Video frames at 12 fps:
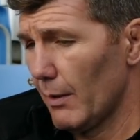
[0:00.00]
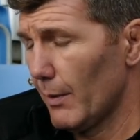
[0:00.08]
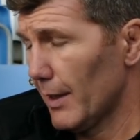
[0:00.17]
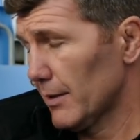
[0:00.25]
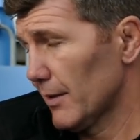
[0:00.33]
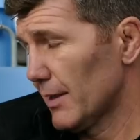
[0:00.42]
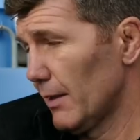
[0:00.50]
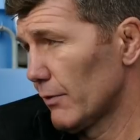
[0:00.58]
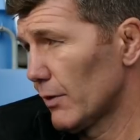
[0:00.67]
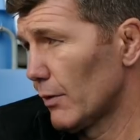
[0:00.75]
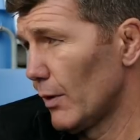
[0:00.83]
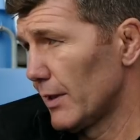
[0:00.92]
and we asked
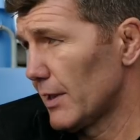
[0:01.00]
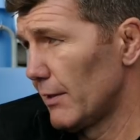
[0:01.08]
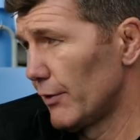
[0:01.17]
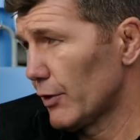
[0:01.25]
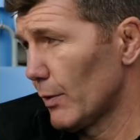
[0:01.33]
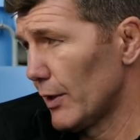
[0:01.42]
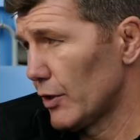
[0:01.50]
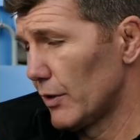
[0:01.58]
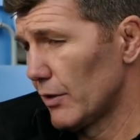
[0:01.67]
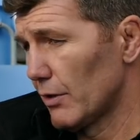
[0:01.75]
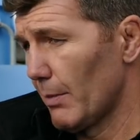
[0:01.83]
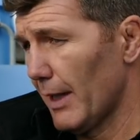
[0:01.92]
ourselves some quite serious
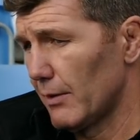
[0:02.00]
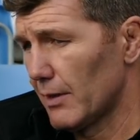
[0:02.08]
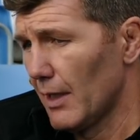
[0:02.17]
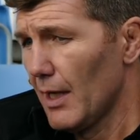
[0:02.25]
questions about,